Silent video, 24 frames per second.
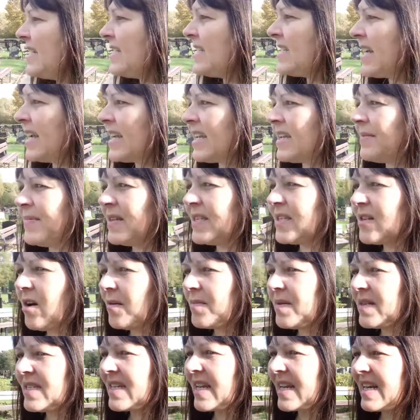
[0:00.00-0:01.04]
is taking me
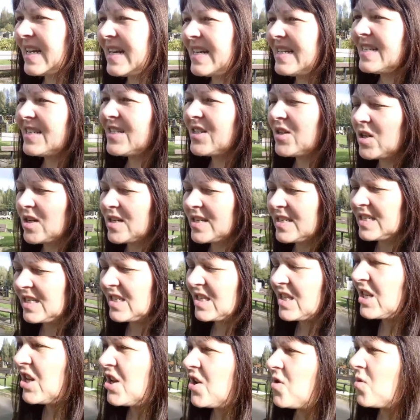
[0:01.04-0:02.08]
time to settle into because it's
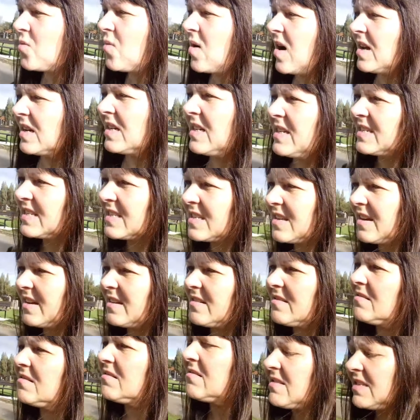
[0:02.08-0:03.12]
the new one. It's like,
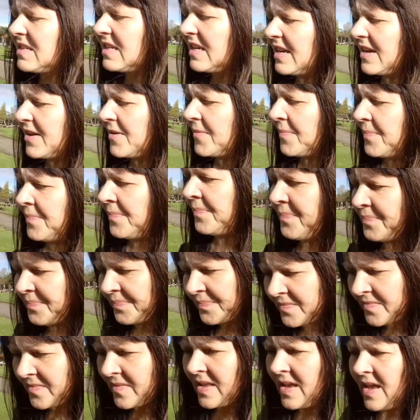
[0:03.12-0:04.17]
oh dear.
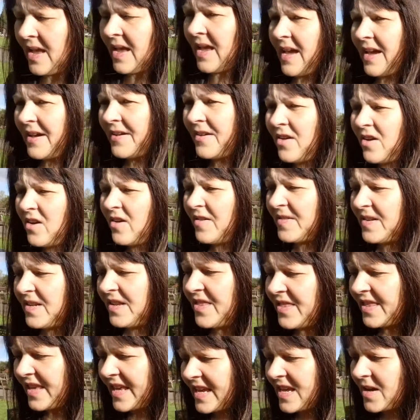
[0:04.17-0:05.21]
And I often
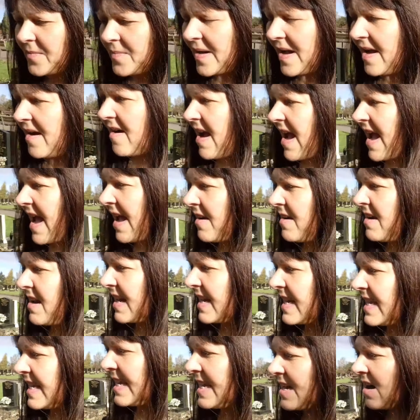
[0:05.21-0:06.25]
think about how
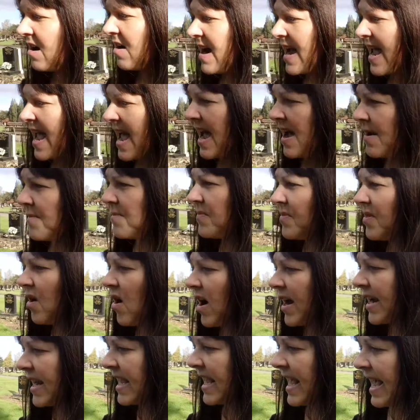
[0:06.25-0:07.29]
lucky I am that
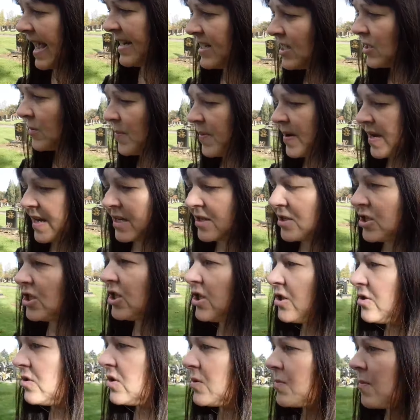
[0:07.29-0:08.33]
I get to pick and
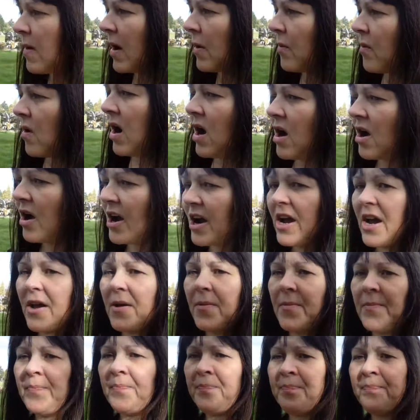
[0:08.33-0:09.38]
choose my work.
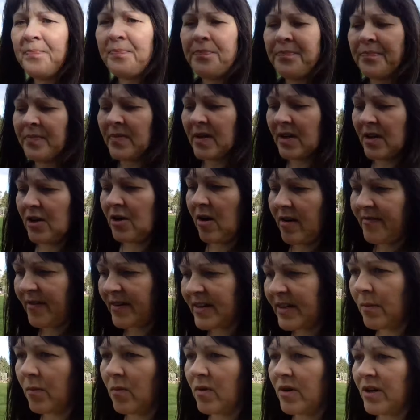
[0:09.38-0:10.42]
you know, if I
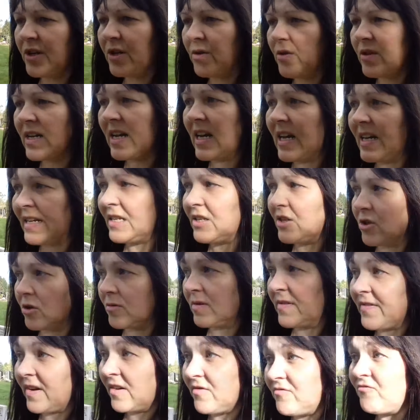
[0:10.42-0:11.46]
didn't want to do the cleaning
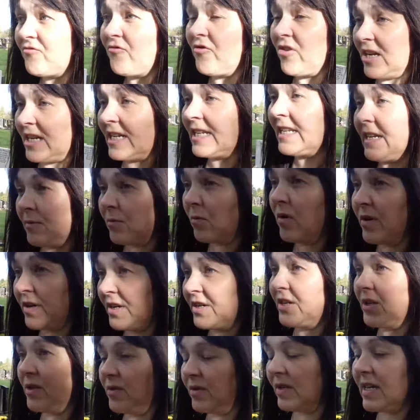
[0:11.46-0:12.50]
jobs, if I really didn't want
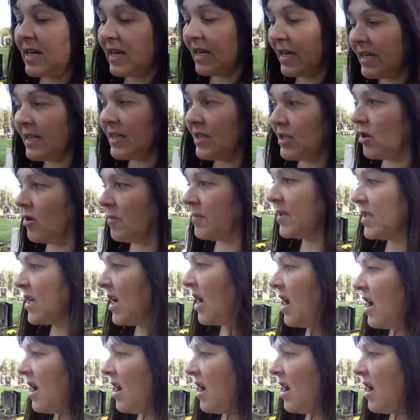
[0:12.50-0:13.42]
to do the cleaning jobs,